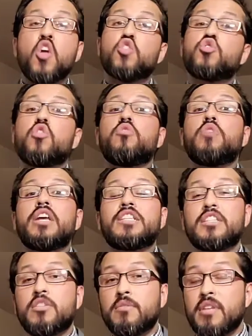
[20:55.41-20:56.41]
So
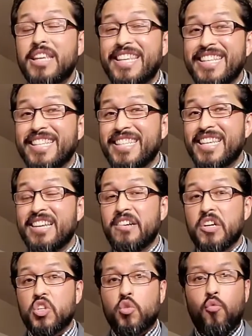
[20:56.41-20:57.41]
it's
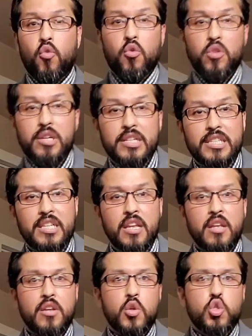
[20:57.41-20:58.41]
easier for us
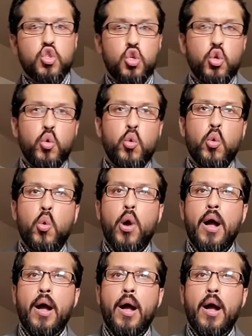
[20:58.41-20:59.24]
to,